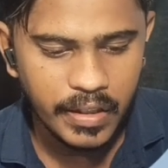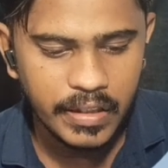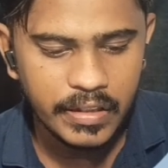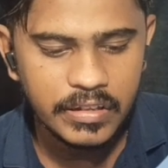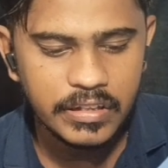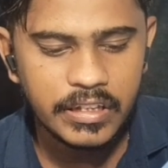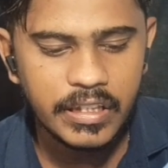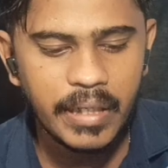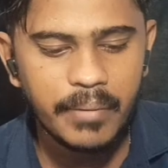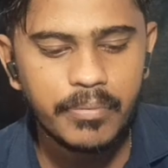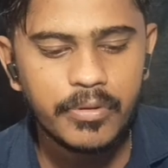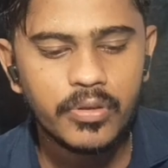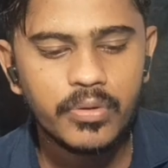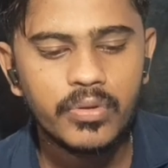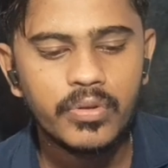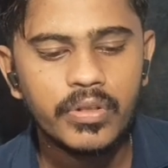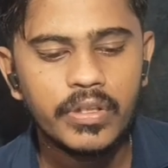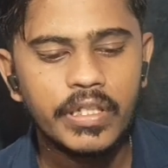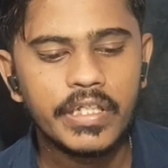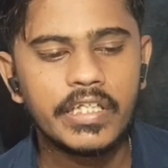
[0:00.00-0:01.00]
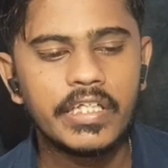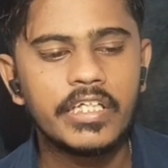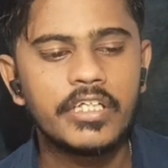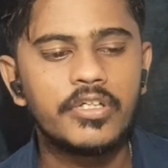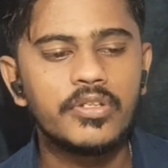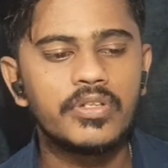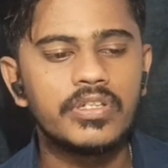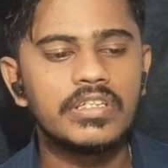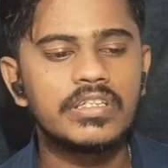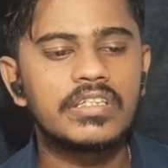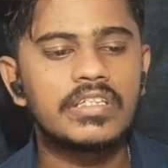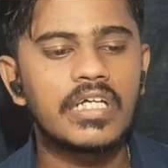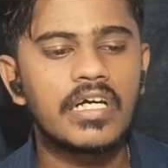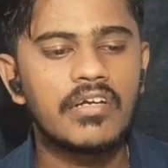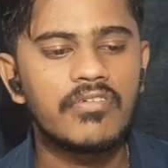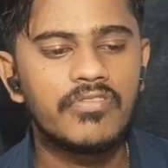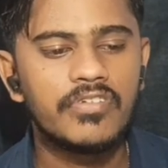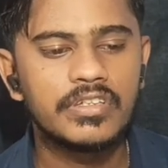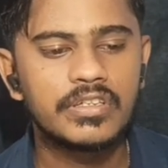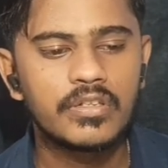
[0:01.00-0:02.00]
In step 2, you need to install
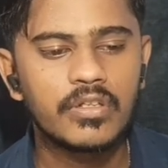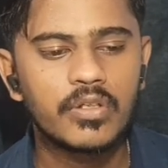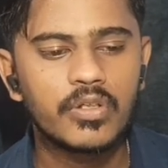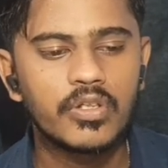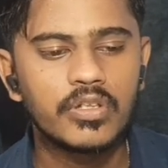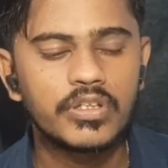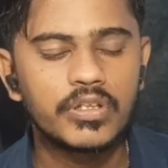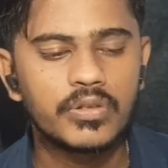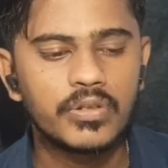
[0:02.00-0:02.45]
Visual Code